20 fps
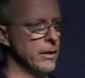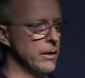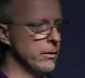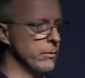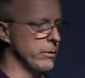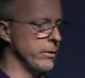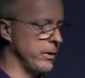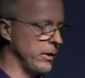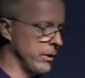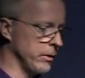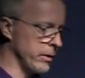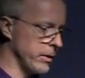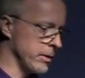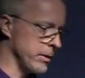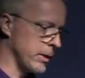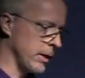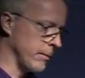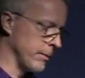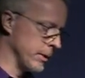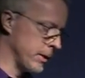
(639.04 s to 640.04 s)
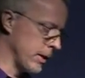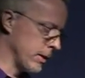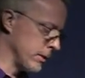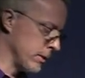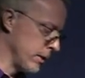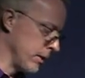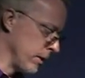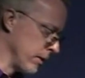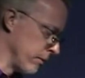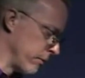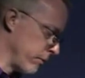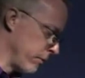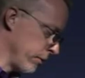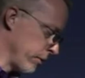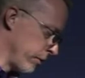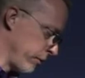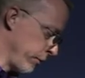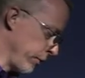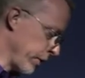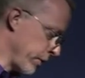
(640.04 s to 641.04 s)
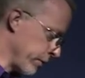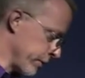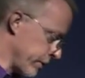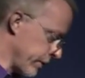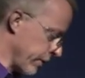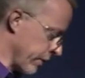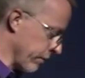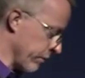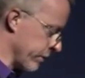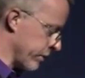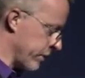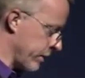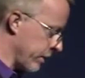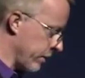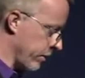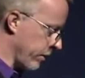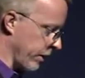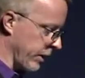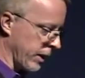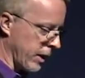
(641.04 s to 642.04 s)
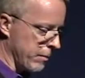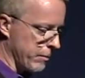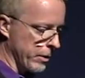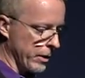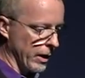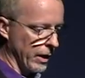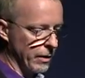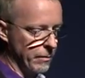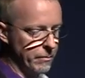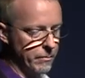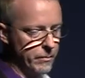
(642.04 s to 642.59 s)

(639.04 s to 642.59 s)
with nearly the same intensity and or frequency that was seen during Gamergate.